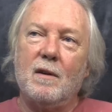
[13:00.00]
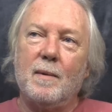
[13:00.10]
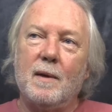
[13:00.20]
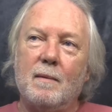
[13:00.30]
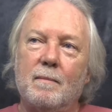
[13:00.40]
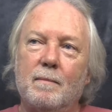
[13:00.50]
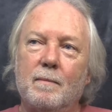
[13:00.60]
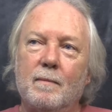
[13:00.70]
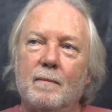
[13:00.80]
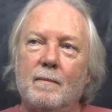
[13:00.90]
coming up.
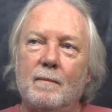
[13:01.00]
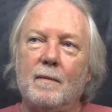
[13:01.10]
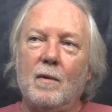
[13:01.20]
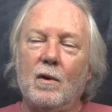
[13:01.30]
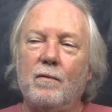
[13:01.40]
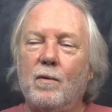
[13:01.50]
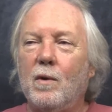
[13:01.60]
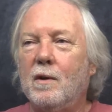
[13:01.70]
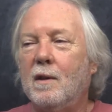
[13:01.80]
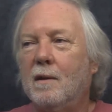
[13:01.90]
Looking forward
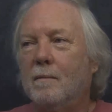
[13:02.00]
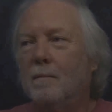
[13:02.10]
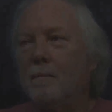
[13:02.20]
to that.